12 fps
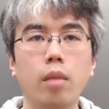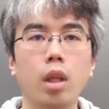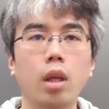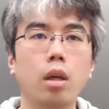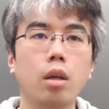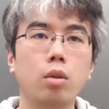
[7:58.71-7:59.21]

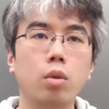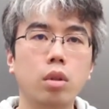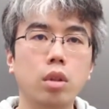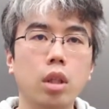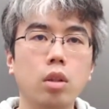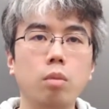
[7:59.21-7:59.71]
can be
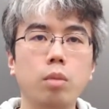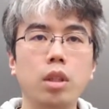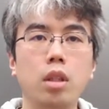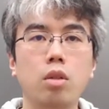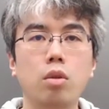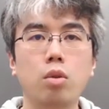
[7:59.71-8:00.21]
increased
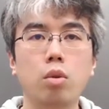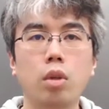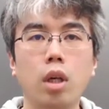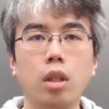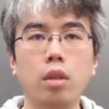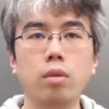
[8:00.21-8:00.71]
to cope
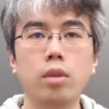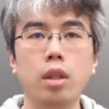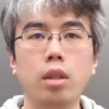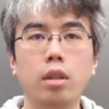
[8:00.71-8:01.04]
with the